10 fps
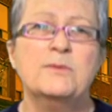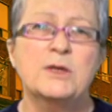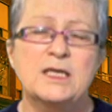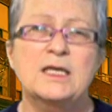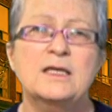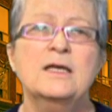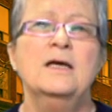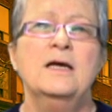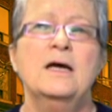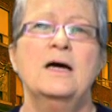opinion,
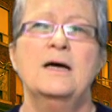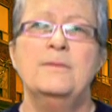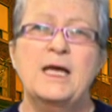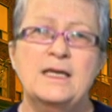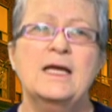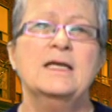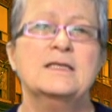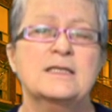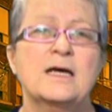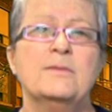um, and
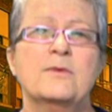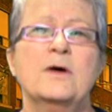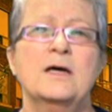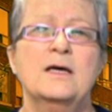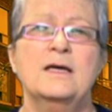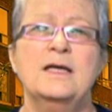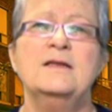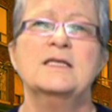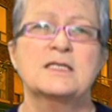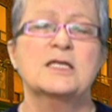ended up uh,
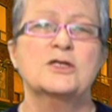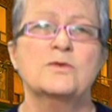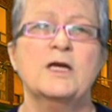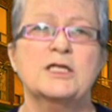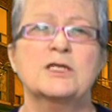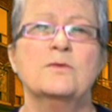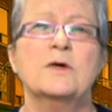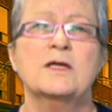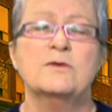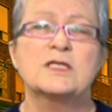in this situation
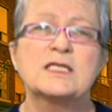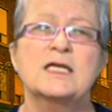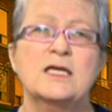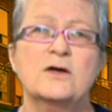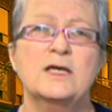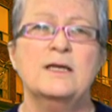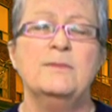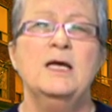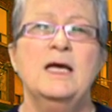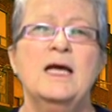where they were sitting on him,
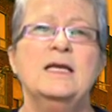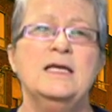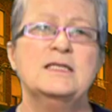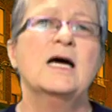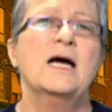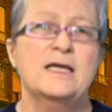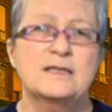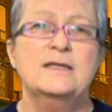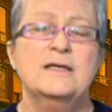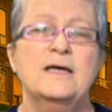and he died.
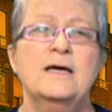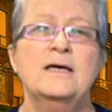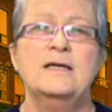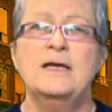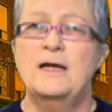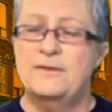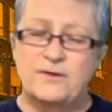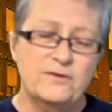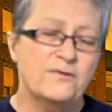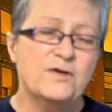Uh, and
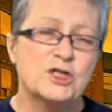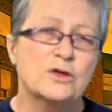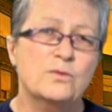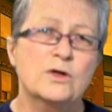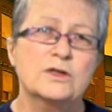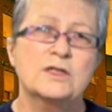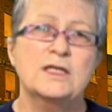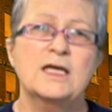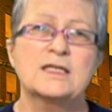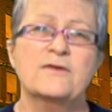the official word to
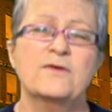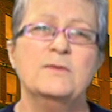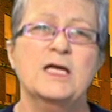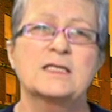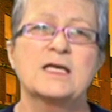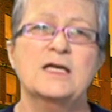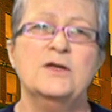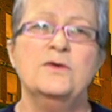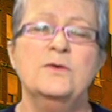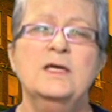the from the
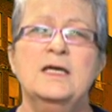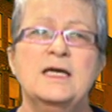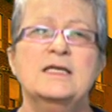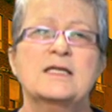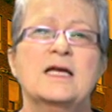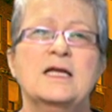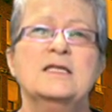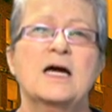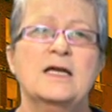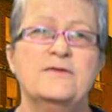SIU is that he
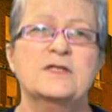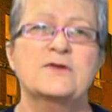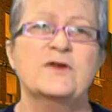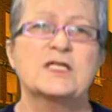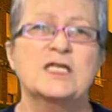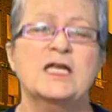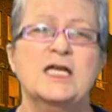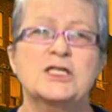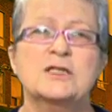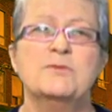died of
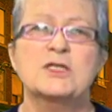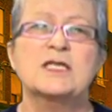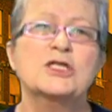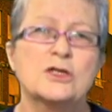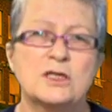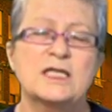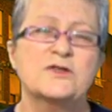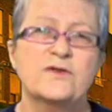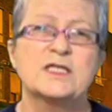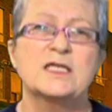asphyxiation, positional
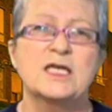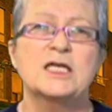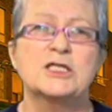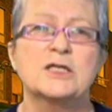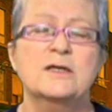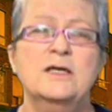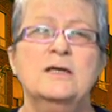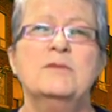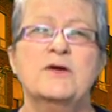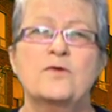asphyxiation.
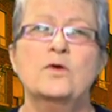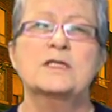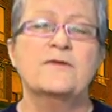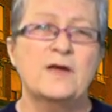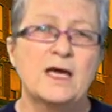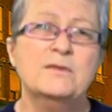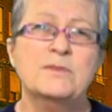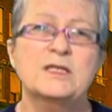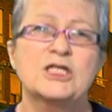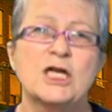But of course, if he hadn't
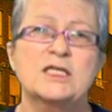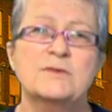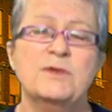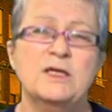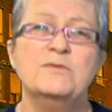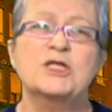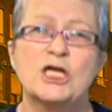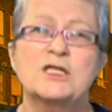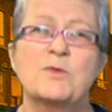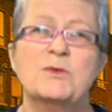been chased, being
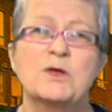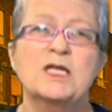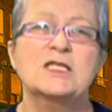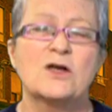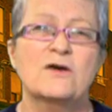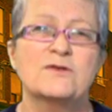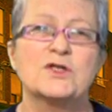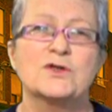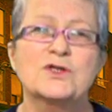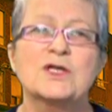chased by police
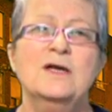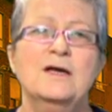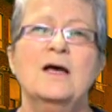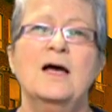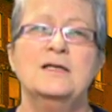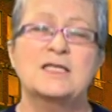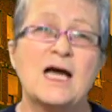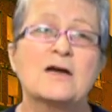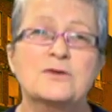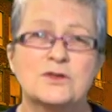officers and
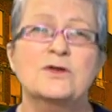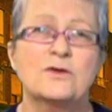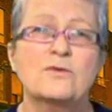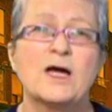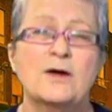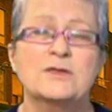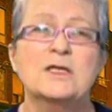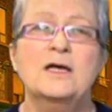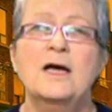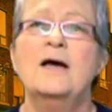tackled to the ground,
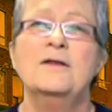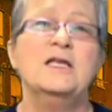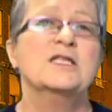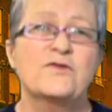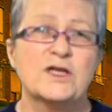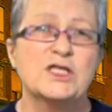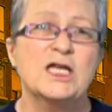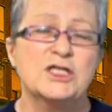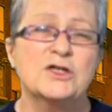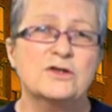the
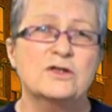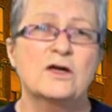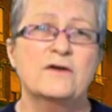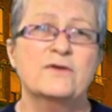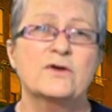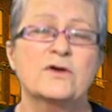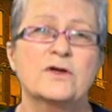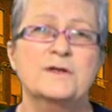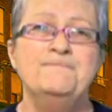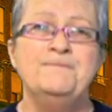asphyxiation could not have occurred.